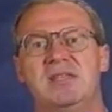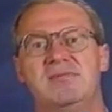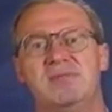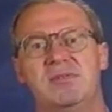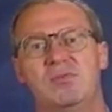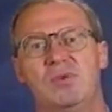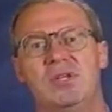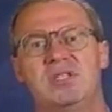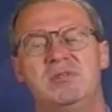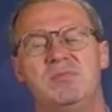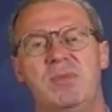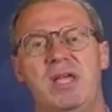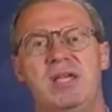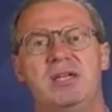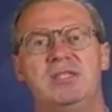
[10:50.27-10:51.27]
of a risk
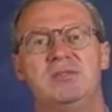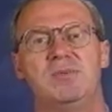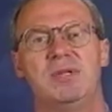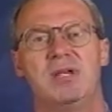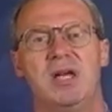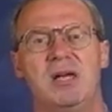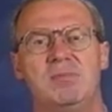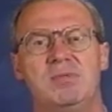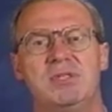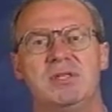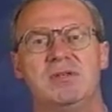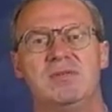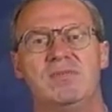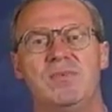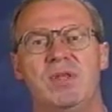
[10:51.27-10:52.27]
management
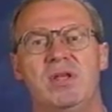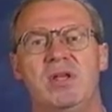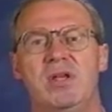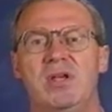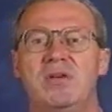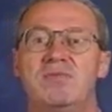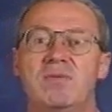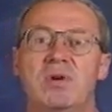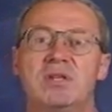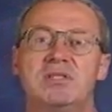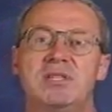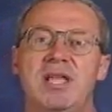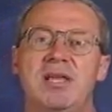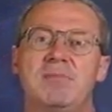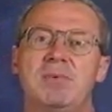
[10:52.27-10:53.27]
option. For
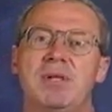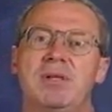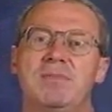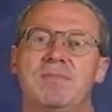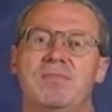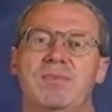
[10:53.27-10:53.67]
example,